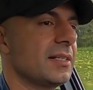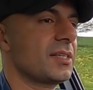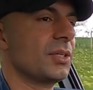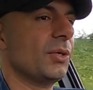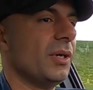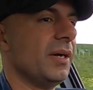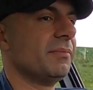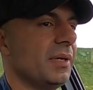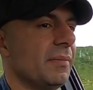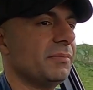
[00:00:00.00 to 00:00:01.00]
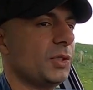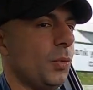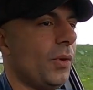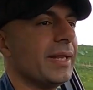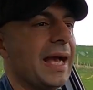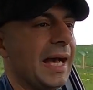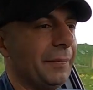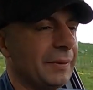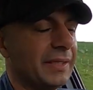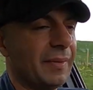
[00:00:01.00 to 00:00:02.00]
So I'm quite
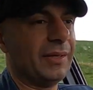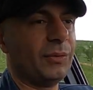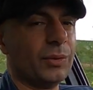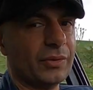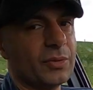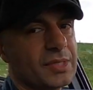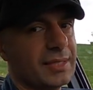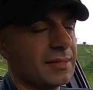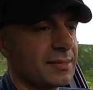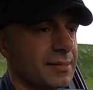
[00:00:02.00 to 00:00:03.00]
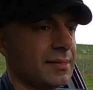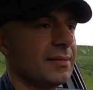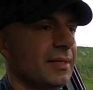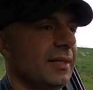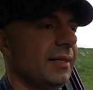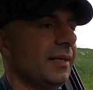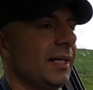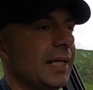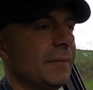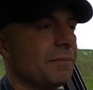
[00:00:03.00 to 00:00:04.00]
happy about all of those things.
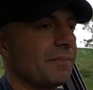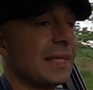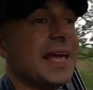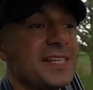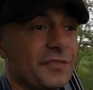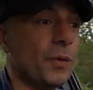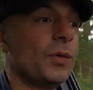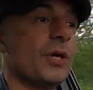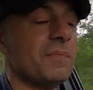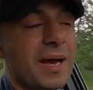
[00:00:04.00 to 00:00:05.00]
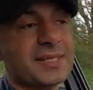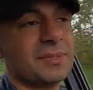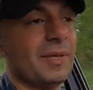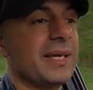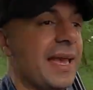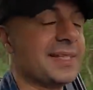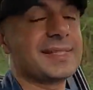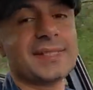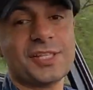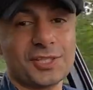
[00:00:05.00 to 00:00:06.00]
As for going back to my
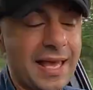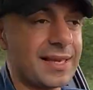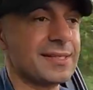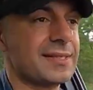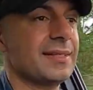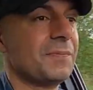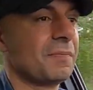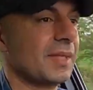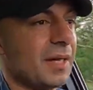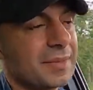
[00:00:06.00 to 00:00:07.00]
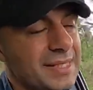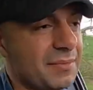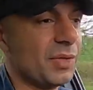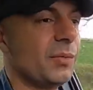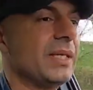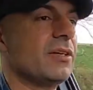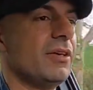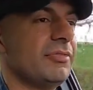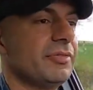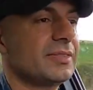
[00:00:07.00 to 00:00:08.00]
existential angst, I'm going to take my week
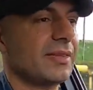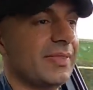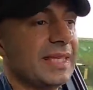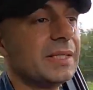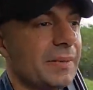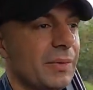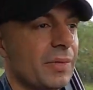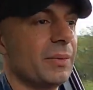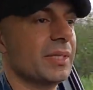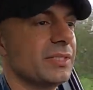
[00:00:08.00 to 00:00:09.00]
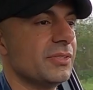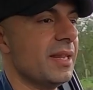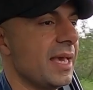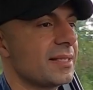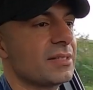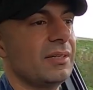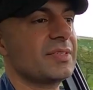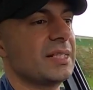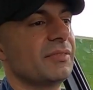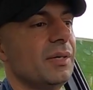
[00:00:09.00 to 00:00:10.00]
off to think about what I want to do next.
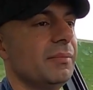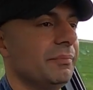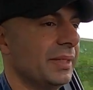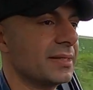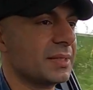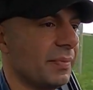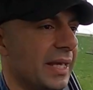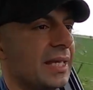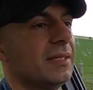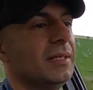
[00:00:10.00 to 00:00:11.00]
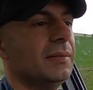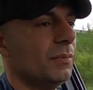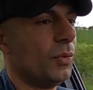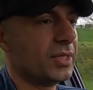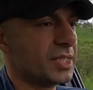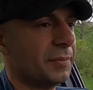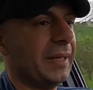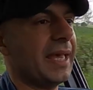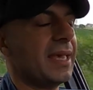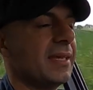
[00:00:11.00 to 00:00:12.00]
Obviously I've got bills to pay, mortgage to
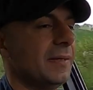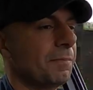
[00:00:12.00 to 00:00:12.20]
pay,